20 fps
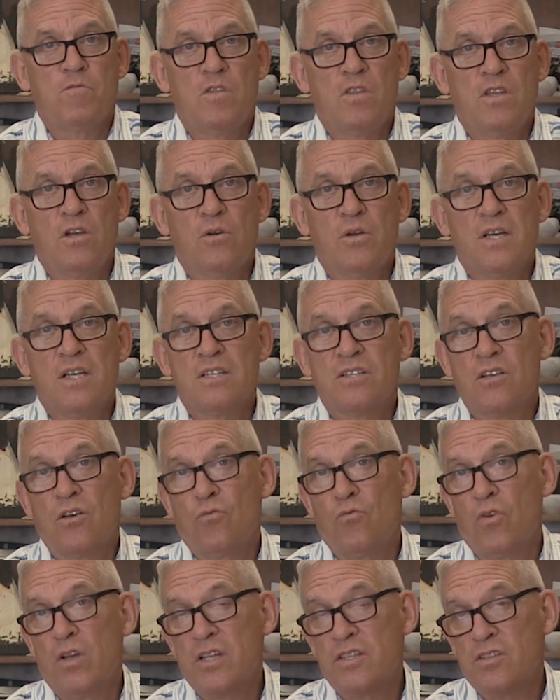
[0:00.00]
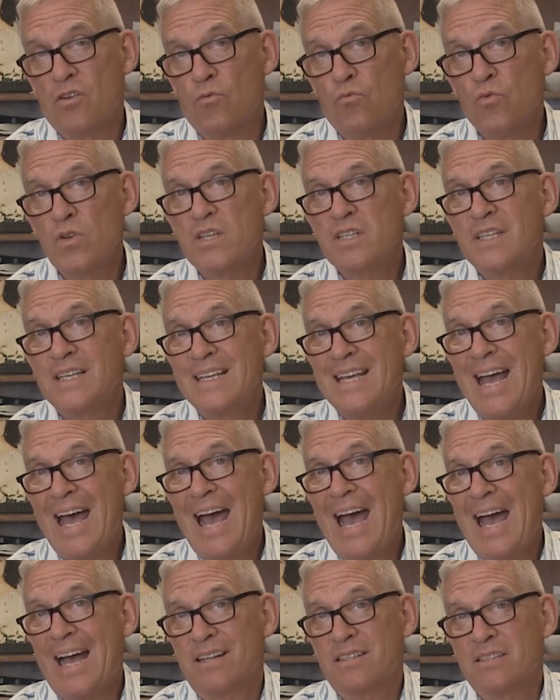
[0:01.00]
There is a, it's a risky
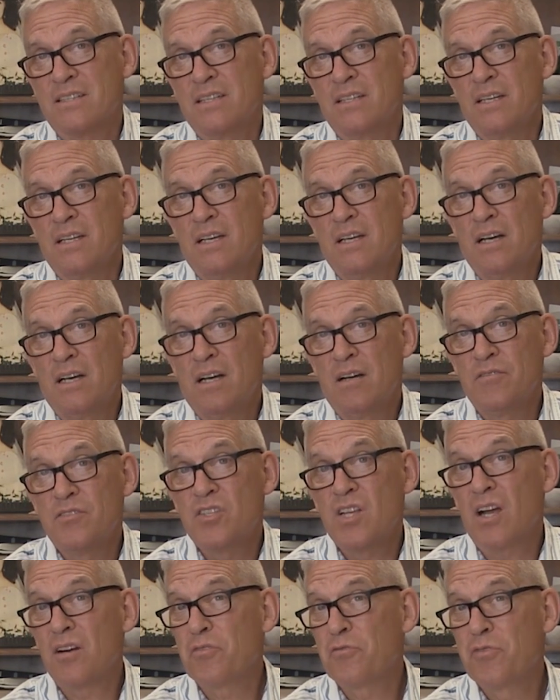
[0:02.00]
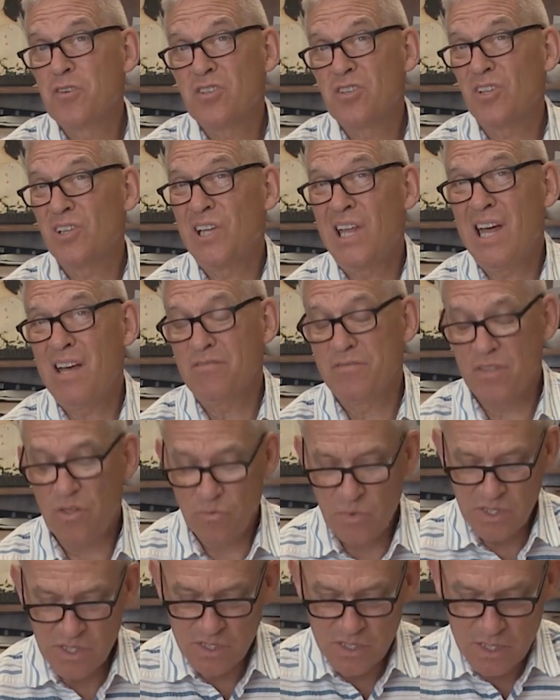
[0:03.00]
act of sacrificial love that
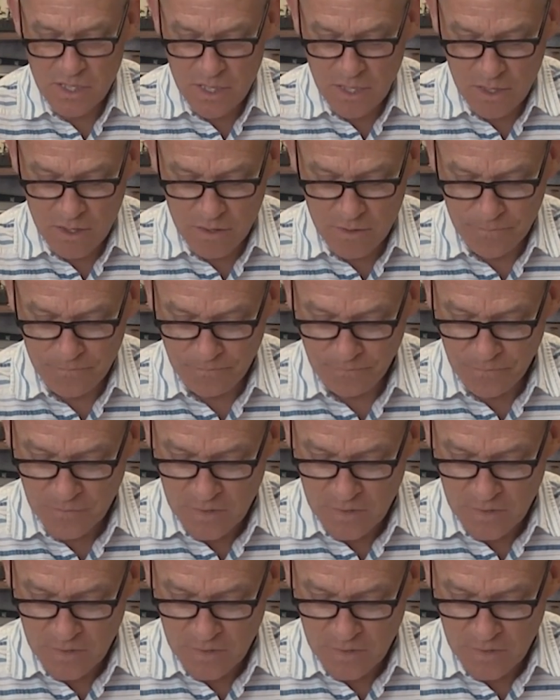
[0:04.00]
we see here.